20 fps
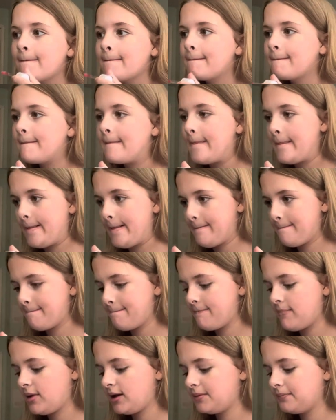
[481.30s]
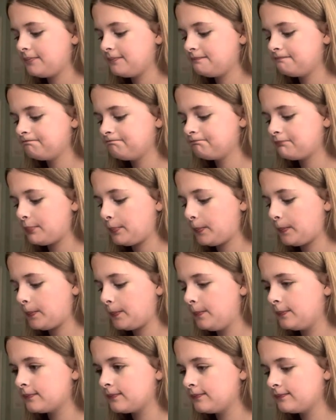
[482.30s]

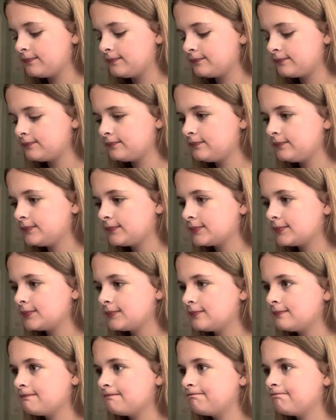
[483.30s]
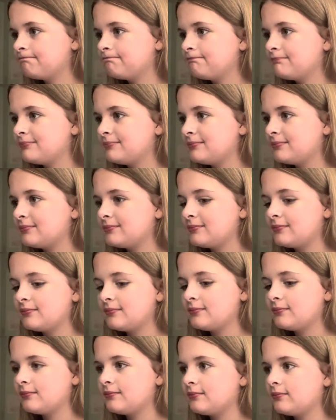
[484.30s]

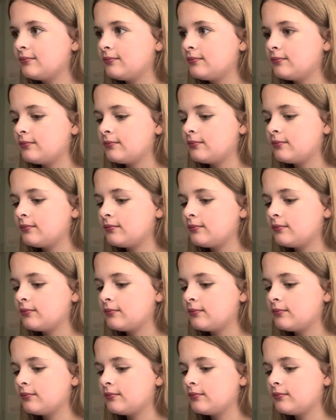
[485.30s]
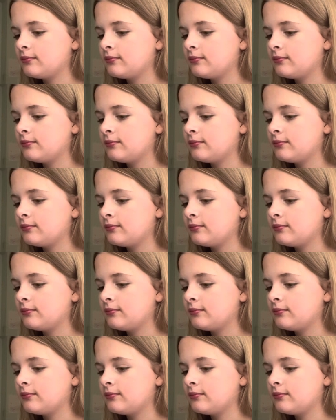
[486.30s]
(no one is talking)